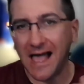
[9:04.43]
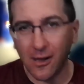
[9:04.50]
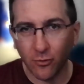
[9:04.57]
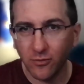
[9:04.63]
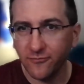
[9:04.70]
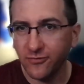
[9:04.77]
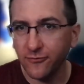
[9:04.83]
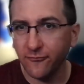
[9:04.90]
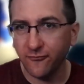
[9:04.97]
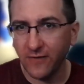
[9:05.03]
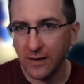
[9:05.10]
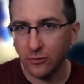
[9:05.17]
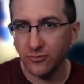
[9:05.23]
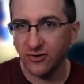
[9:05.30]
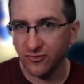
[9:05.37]
out of the
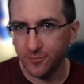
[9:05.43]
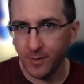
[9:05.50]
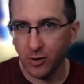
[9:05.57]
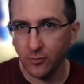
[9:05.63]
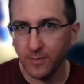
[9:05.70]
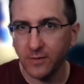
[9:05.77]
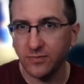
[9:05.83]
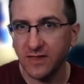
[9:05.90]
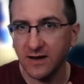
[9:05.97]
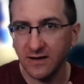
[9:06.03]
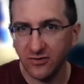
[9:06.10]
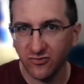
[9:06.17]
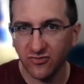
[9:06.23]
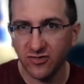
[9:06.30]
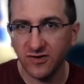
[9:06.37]
failed experiment that
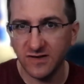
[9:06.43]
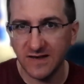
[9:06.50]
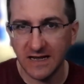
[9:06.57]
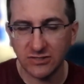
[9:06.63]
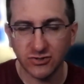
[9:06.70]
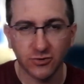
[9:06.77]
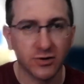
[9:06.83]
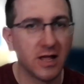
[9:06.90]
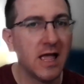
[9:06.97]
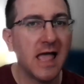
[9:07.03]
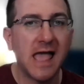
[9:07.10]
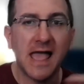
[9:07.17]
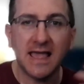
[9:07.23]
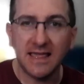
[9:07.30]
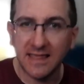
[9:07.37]
is the desert
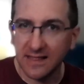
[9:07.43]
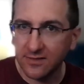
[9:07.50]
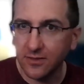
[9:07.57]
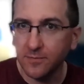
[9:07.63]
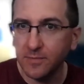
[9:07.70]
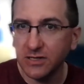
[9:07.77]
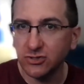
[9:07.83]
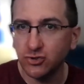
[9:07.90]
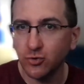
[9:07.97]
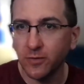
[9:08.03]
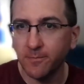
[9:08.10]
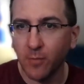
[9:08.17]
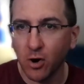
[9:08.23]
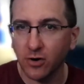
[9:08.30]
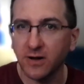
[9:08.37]
and get them into a
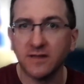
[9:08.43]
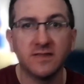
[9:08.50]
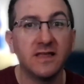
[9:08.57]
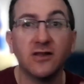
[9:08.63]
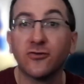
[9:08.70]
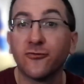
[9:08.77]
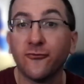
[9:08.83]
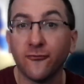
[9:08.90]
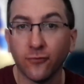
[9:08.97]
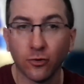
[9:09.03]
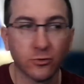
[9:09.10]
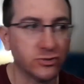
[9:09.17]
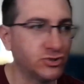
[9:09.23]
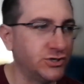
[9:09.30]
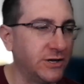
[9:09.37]
market that is
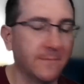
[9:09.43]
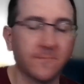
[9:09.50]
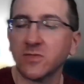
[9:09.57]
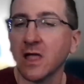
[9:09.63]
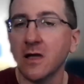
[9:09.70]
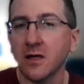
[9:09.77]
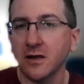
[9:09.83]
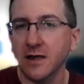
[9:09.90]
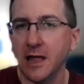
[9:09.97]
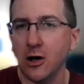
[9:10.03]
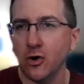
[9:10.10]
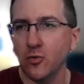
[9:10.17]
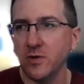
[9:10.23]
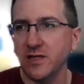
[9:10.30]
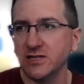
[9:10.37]
flourishing.
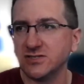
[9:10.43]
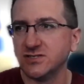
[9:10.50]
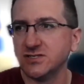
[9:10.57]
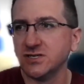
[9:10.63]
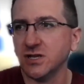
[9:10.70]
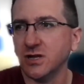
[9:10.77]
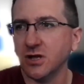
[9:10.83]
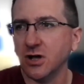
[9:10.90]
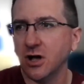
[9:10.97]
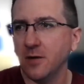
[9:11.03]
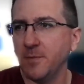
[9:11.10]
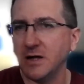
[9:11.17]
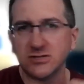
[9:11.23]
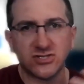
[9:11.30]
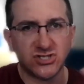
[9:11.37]
Now it's
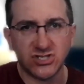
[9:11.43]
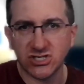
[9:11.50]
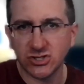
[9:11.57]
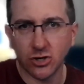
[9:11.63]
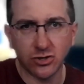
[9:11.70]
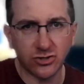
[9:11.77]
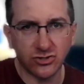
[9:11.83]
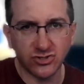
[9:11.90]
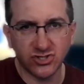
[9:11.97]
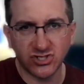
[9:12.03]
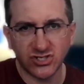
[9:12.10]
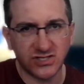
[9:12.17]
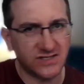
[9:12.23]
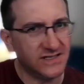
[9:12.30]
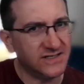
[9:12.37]
about
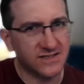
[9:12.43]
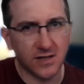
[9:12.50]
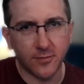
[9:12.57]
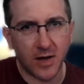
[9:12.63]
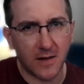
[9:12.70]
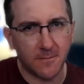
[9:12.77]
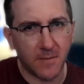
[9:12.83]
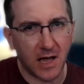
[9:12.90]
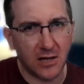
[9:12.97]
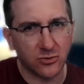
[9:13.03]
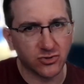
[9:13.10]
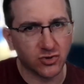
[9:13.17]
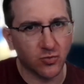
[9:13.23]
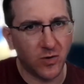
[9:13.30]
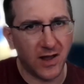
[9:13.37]
660 some odd
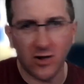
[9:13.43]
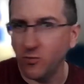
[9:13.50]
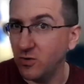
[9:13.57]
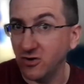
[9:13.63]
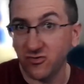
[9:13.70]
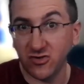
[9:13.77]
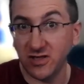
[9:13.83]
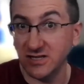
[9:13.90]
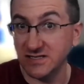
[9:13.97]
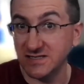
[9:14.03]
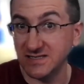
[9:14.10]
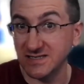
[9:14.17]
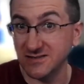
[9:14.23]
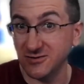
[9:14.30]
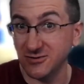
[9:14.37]
miles away. I want to say it's
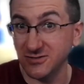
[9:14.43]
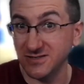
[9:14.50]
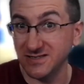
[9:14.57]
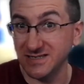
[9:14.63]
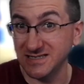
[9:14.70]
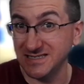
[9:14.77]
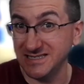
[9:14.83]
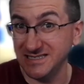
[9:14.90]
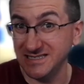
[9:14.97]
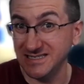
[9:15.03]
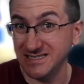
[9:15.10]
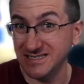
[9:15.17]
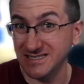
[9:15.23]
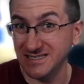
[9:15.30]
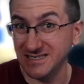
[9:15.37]

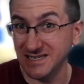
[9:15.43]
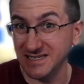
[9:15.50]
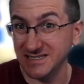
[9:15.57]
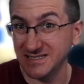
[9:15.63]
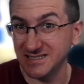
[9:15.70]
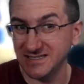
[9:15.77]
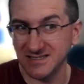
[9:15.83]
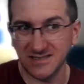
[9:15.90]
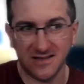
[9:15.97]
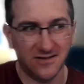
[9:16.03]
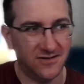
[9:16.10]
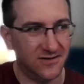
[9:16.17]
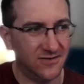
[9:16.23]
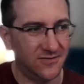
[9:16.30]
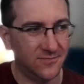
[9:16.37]
666,
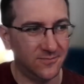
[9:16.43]
uh,